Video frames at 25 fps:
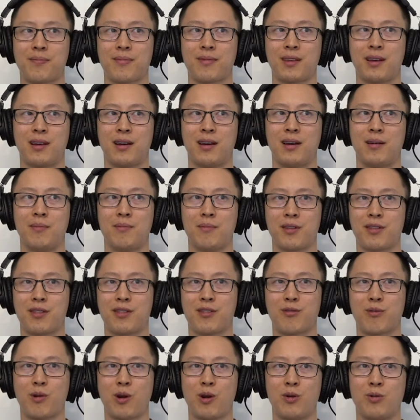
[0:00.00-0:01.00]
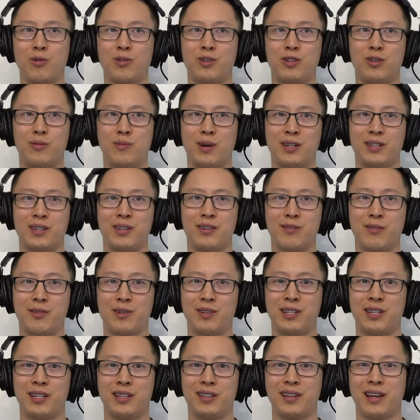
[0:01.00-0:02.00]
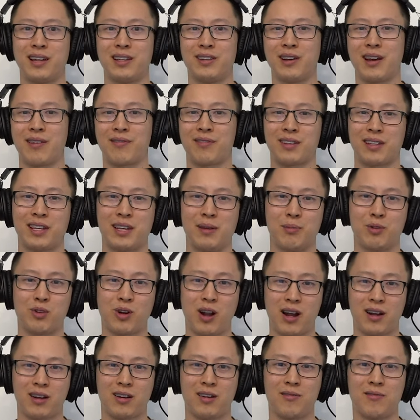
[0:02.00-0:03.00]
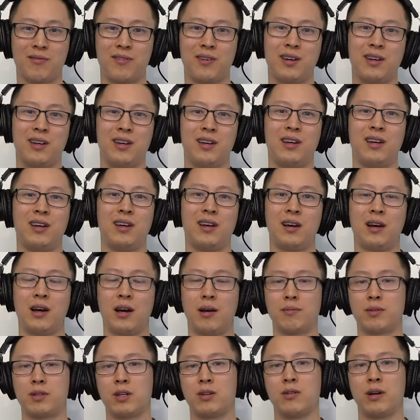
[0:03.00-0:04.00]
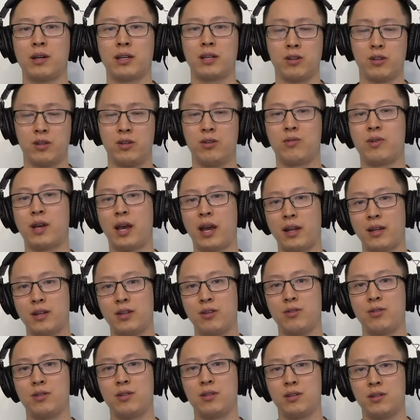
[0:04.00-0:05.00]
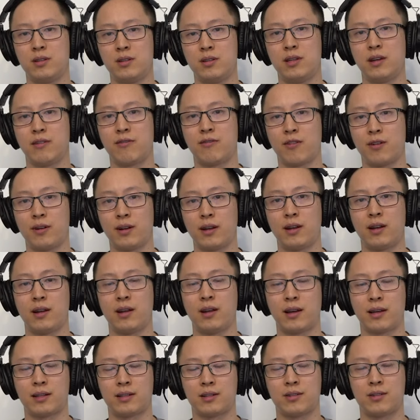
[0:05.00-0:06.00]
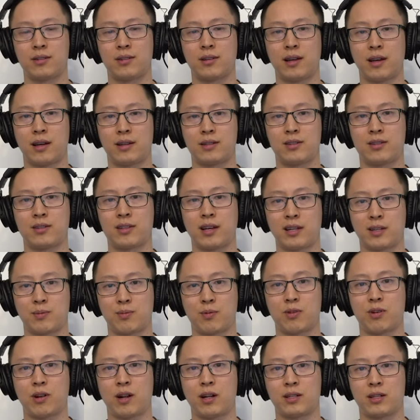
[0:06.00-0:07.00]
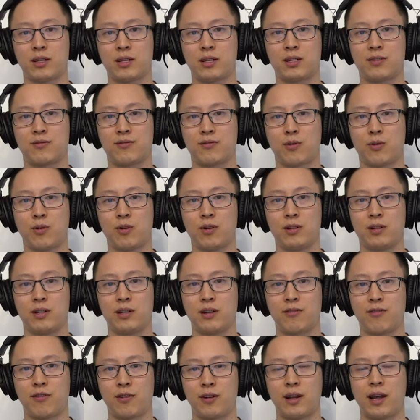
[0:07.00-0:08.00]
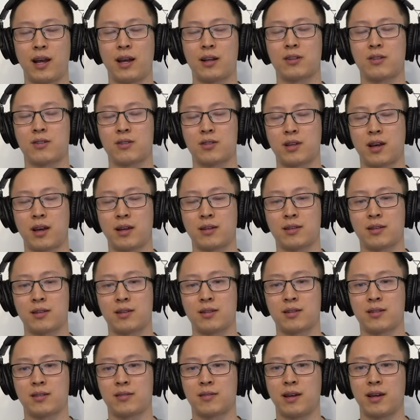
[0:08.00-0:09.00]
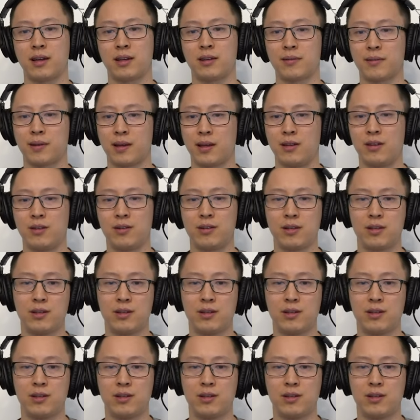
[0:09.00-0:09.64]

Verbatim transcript: um, throw too much in a routine that you have to keep track of. Um, so yes. Like you can use different ex exercise progressions for different exercises. Like you can